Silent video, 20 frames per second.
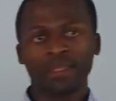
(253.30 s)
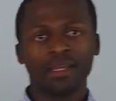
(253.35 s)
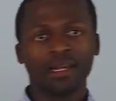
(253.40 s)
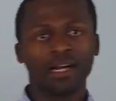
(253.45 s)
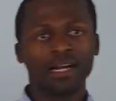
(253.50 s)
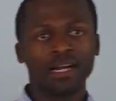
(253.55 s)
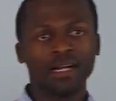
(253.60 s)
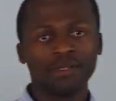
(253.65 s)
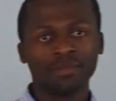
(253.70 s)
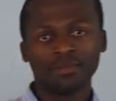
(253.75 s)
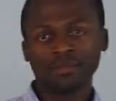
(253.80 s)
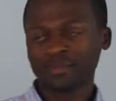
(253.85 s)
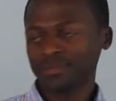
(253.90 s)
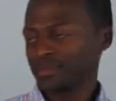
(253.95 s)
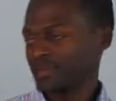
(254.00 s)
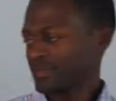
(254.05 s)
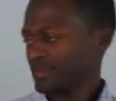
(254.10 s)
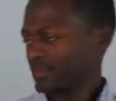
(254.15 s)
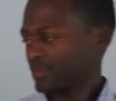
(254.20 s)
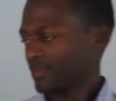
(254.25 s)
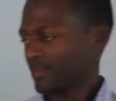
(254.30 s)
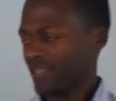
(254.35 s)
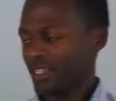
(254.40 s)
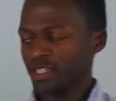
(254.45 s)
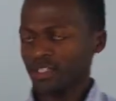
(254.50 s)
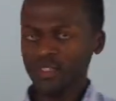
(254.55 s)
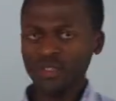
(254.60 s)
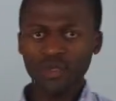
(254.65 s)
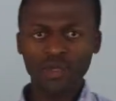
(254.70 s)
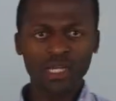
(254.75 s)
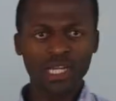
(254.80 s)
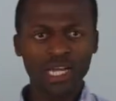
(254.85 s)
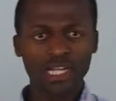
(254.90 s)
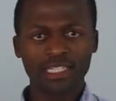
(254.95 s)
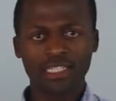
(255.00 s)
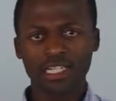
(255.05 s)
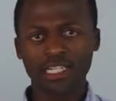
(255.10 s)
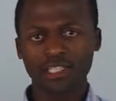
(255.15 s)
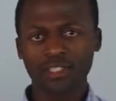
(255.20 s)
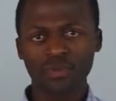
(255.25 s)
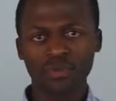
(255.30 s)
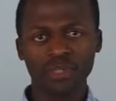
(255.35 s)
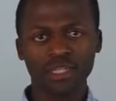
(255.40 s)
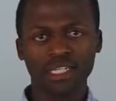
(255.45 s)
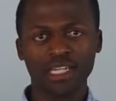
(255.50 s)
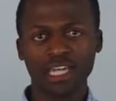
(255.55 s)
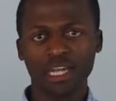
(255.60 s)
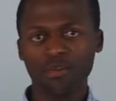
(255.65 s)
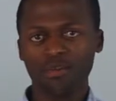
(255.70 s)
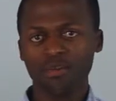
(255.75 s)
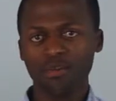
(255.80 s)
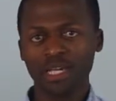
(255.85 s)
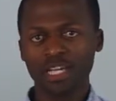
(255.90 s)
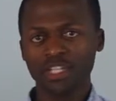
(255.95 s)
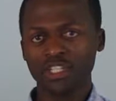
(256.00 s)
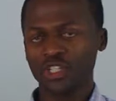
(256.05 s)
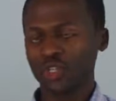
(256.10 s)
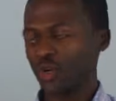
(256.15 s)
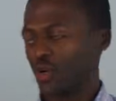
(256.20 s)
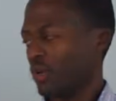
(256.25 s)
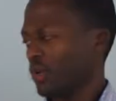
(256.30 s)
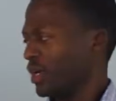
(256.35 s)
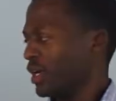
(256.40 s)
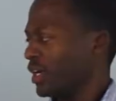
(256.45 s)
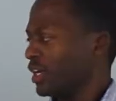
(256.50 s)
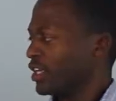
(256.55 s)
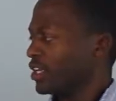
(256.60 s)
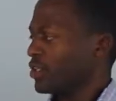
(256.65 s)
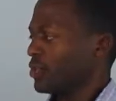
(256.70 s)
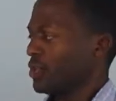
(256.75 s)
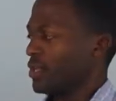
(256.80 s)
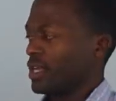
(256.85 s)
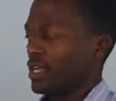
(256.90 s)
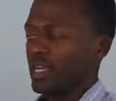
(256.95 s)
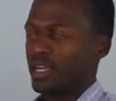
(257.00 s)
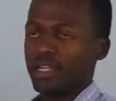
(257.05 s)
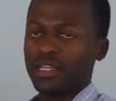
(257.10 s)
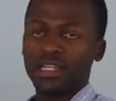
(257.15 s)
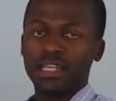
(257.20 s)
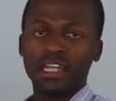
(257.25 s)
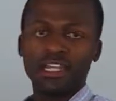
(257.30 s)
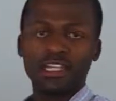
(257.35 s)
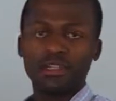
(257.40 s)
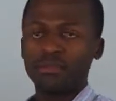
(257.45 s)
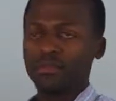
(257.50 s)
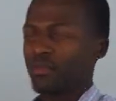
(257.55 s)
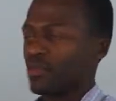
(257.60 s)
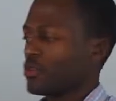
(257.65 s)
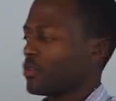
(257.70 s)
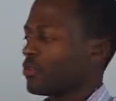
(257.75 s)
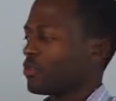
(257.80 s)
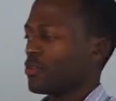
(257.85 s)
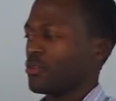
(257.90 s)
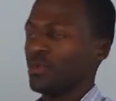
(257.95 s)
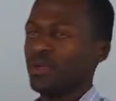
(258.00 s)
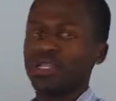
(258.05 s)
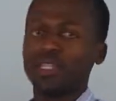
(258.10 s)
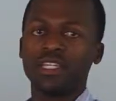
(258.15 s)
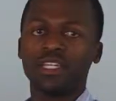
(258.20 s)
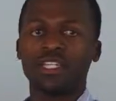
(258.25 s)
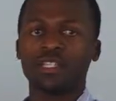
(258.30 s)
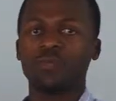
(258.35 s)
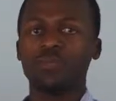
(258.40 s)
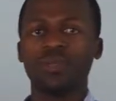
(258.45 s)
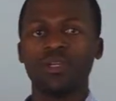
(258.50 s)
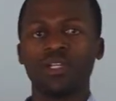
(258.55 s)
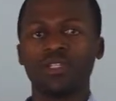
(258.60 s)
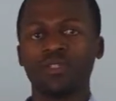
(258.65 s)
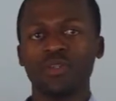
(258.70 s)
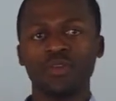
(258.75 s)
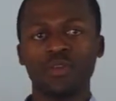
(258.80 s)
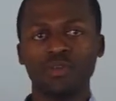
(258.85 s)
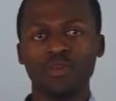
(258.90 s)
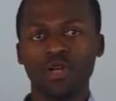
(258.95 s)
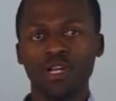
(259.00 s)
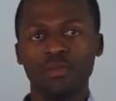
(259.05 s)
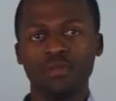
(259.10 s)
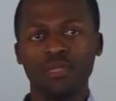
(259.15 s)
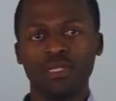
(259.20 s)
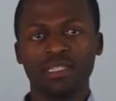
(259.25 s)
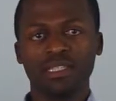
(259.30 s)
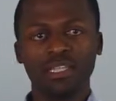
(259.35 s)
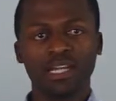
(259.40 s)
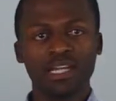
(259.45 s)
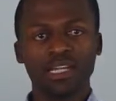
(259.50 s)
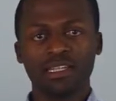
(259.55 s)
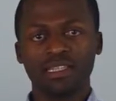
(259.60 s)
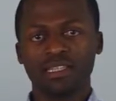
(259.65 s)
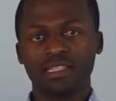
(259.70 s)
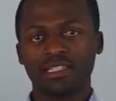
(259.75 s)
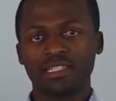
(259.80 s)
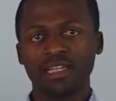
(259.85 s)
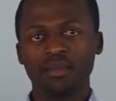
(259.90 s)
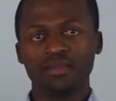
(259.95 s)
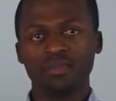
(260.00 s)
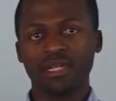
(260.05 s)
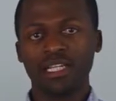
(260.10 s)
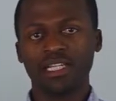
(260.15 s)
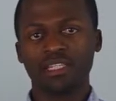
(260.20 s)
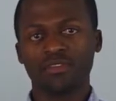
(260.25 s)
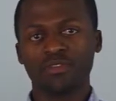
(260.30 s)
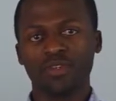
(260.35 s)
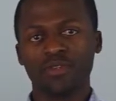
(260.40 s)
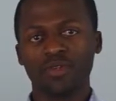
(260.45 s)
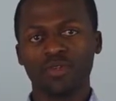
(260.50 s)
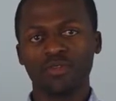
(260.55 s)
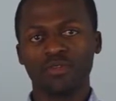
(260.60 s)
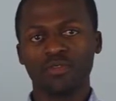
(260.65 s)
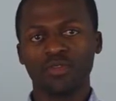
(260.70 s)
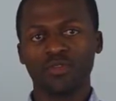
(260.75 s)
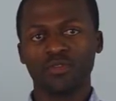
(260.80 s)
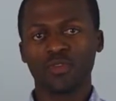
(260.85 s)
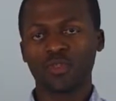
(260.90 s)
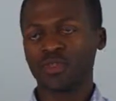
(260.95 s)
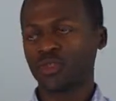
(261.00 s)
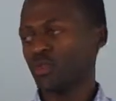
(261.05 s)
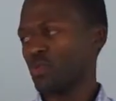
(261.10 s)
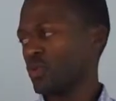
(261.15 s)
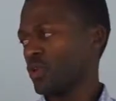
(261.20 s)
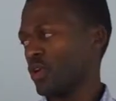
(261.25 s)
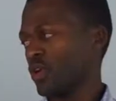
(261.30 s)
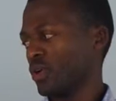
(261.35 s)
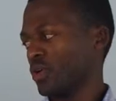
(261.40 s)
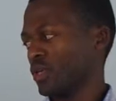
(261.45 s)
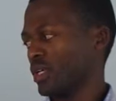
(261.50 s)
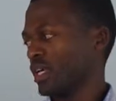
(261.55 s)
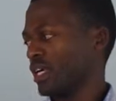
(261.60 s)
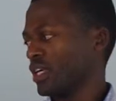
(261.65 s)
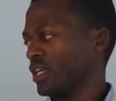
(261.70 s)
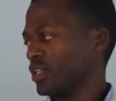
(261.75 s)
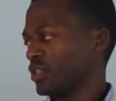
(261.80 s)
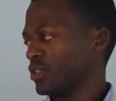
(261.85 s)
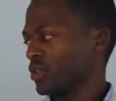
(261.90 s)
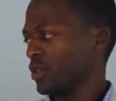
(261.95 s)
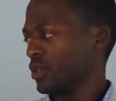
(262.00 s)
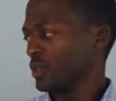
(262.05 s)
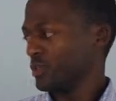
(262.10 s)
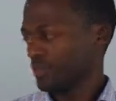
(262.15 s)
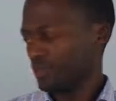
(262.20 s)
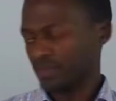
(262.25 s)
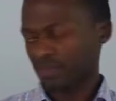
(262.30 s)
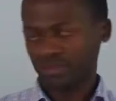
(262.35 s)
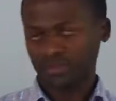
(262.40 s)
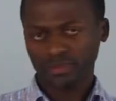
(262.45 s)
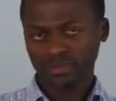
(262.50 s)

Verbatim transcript: Um, so yeah, just to recap, make sure you learn and improve with experience. You don't want to be stuck at the same place for, for, for too long. So,